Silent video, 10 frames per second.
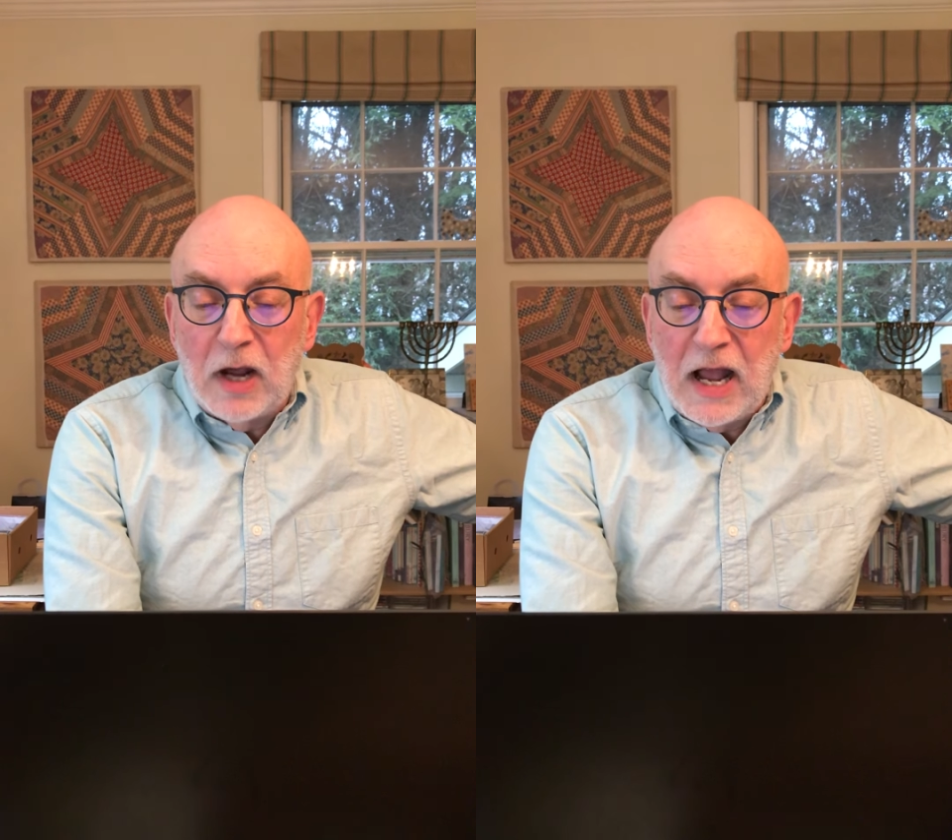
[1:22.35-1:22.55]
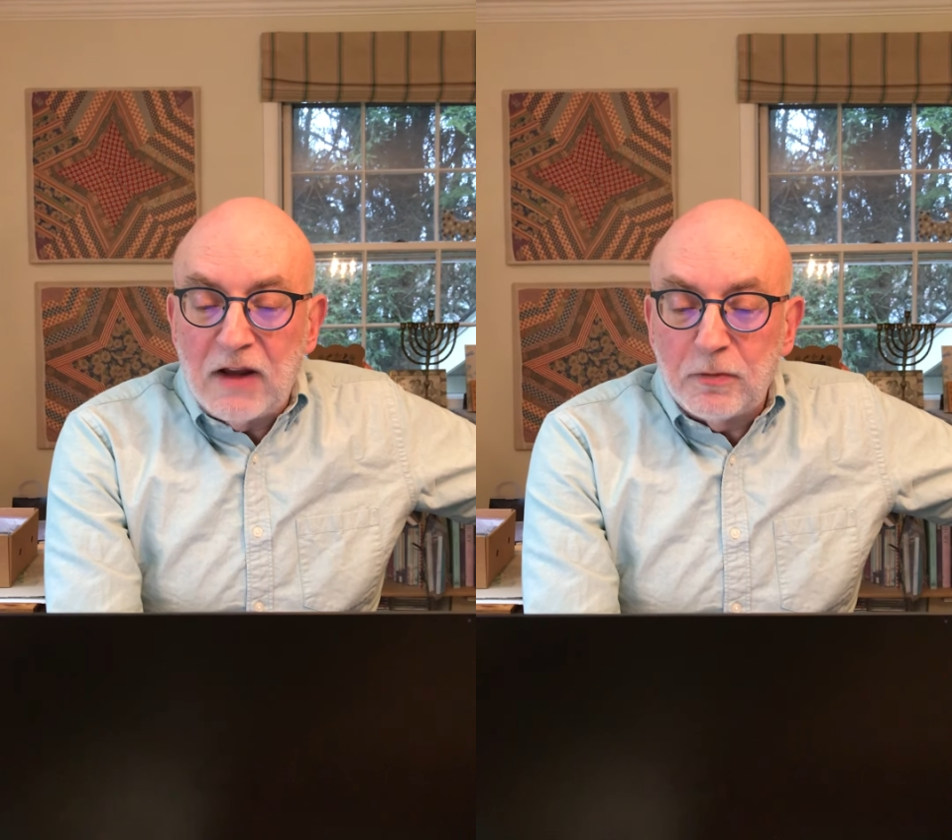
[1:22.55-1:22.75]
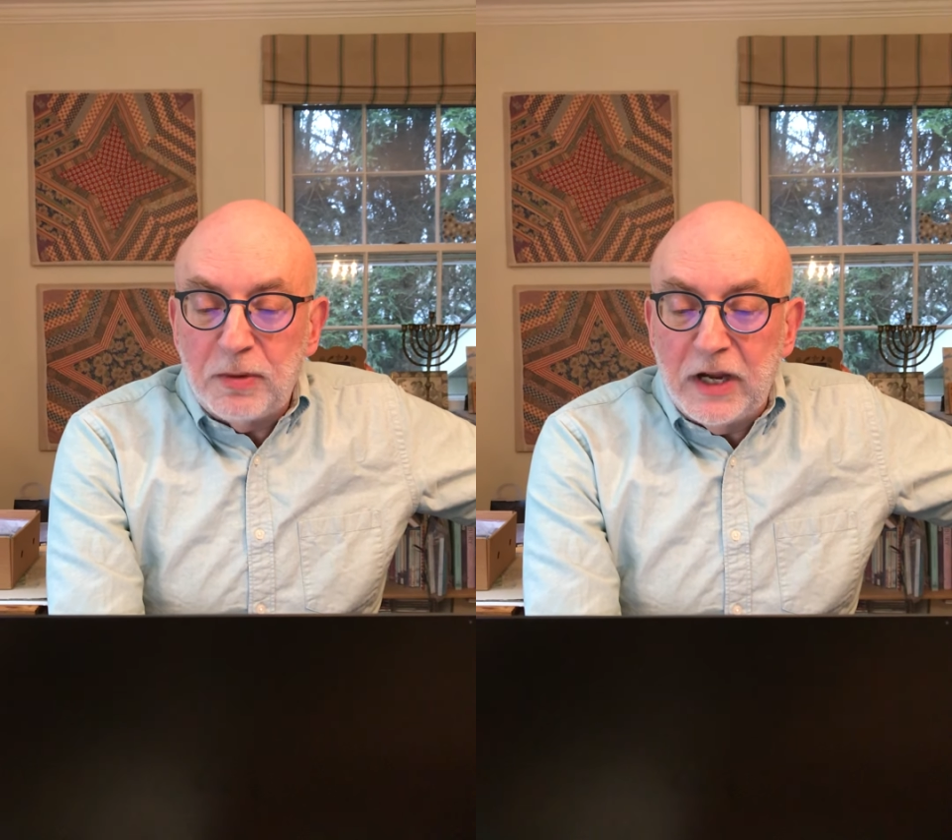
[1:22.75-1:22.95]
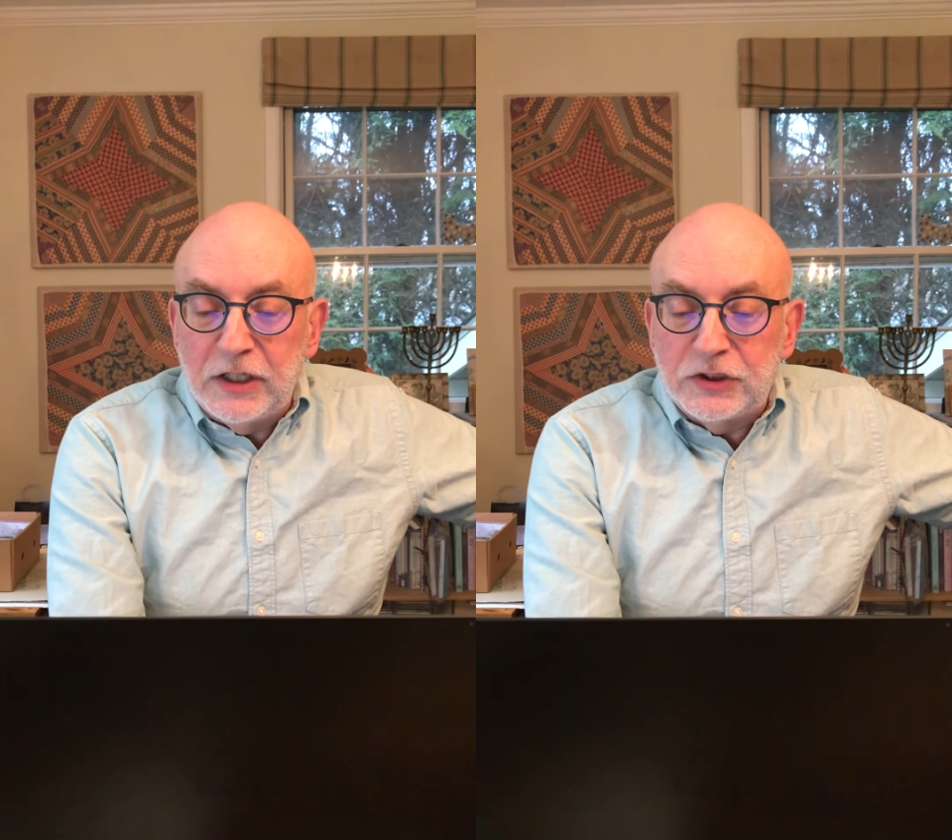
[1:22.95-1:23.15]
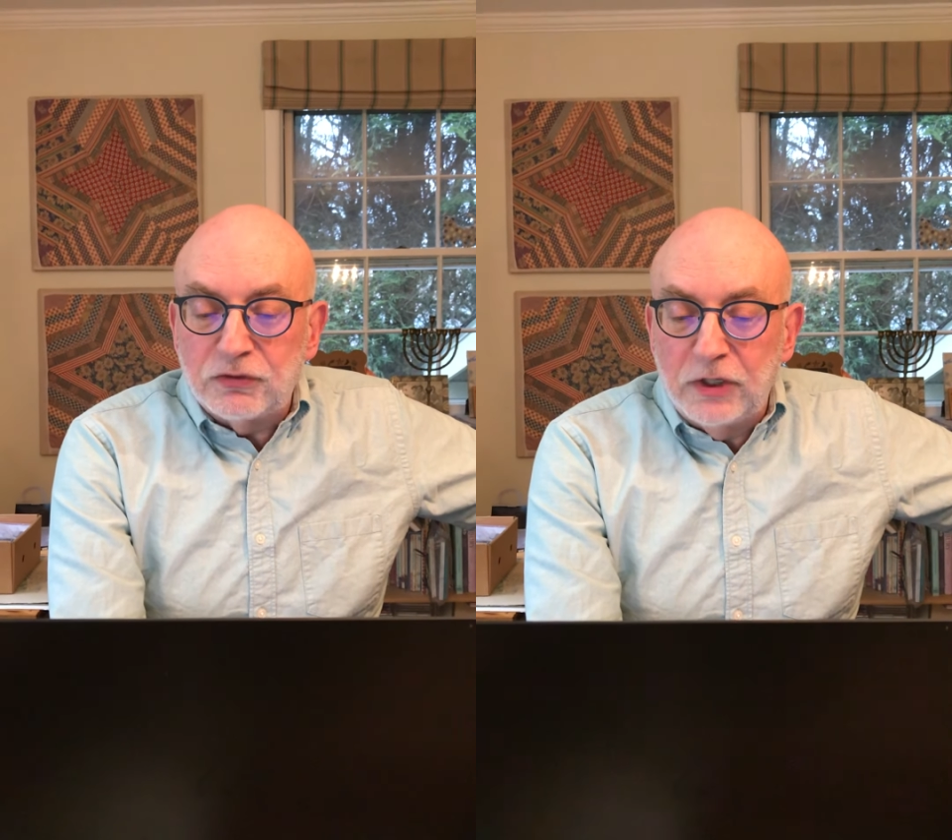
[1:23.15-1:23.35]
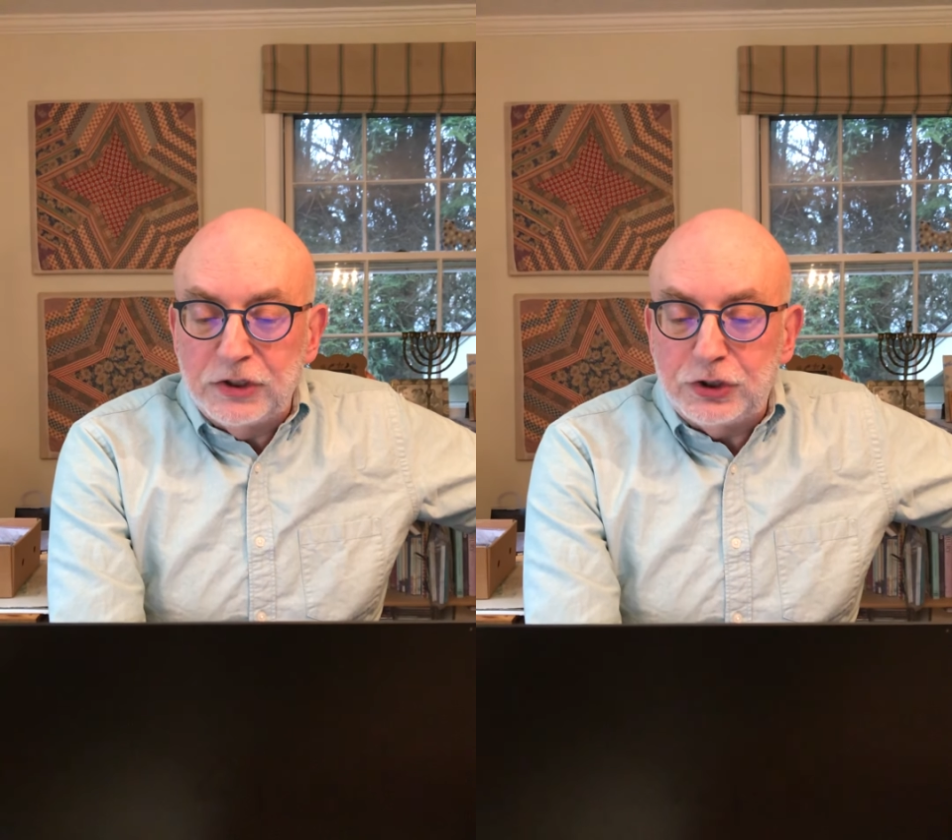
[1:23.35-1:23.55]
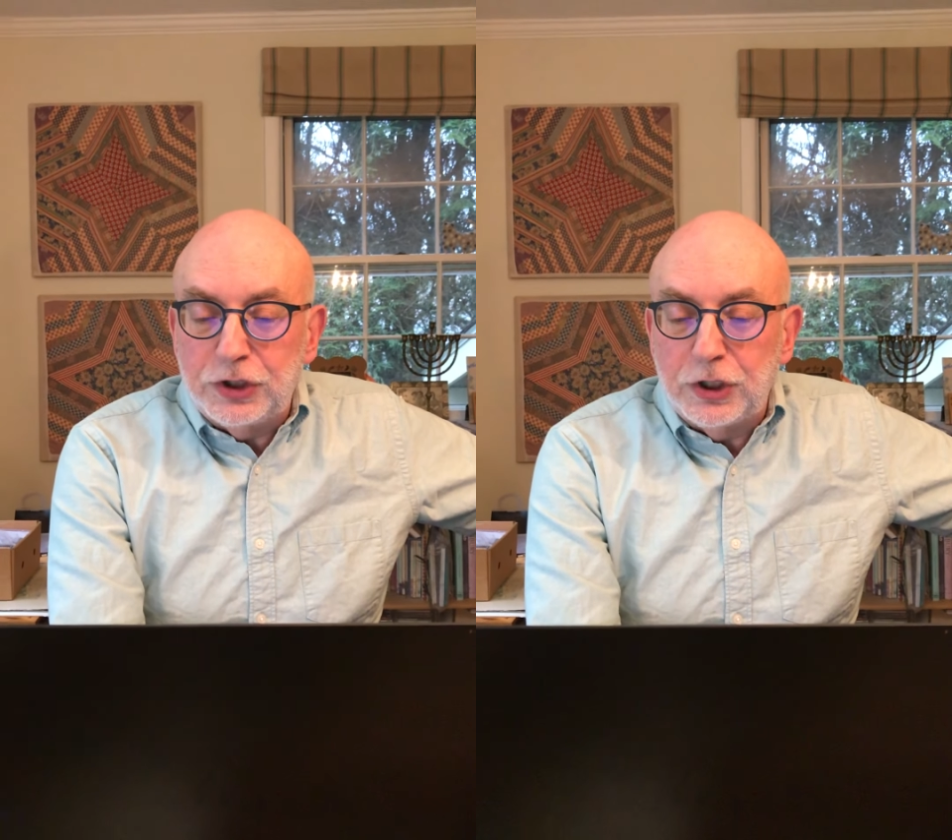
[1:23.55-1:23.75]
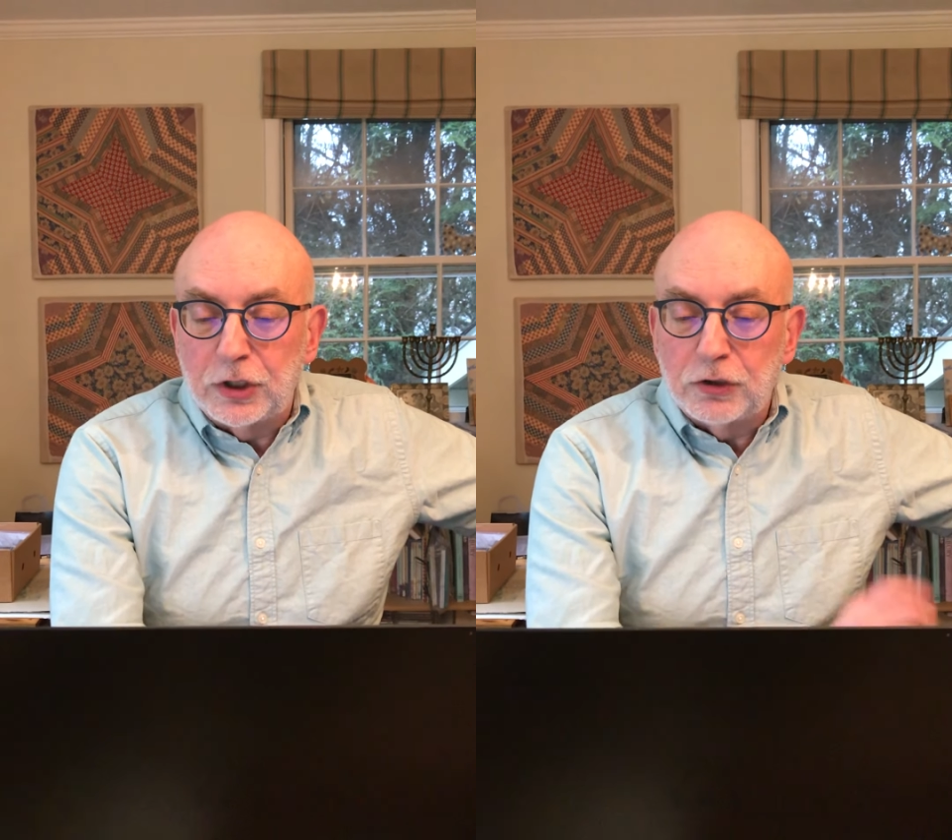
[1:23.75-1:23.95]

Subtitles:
half a page for each year,